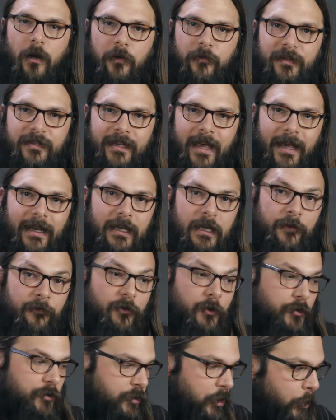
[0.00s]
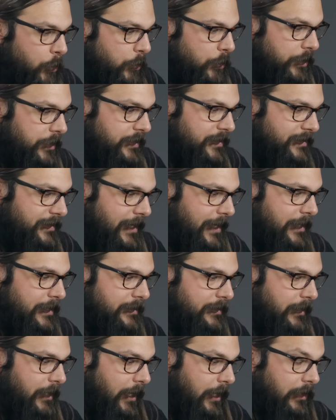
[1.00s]
of is that if your tuner
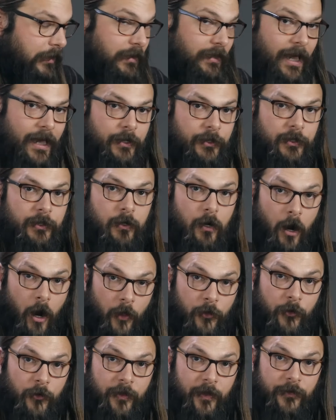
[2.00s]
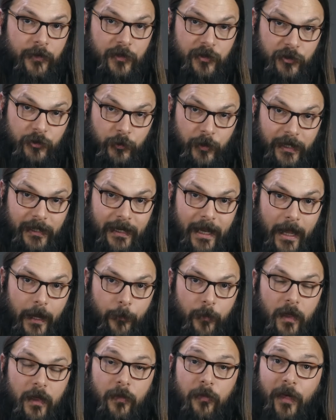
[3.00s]
says a letter other than the string
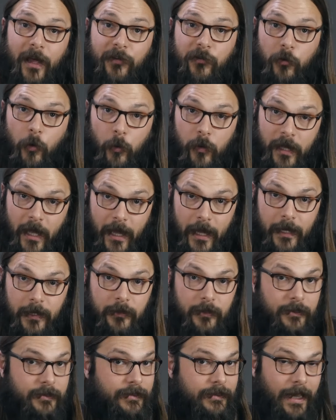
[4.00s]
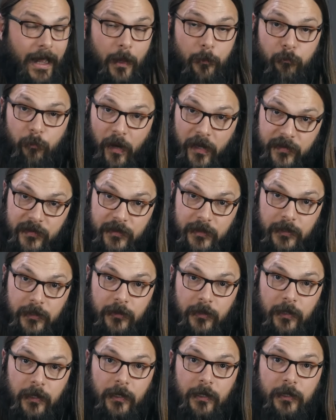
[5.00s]
name, that's okay. It's not
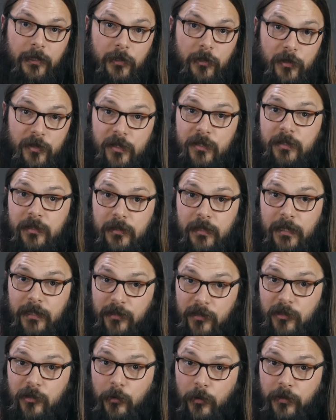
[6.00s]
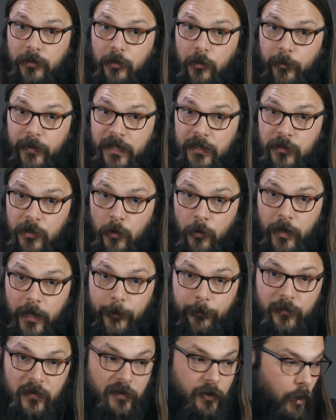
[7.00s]
busted. You just need to do a little bit of tuning.
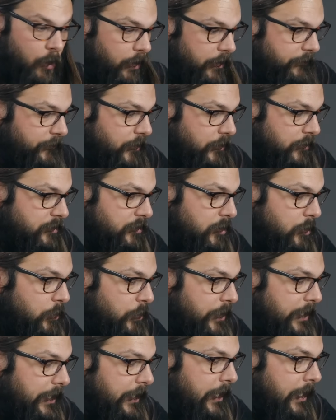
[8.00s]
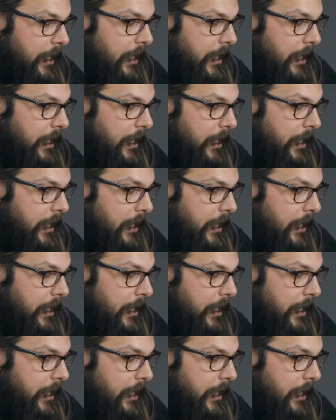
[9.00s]
So if you're tuning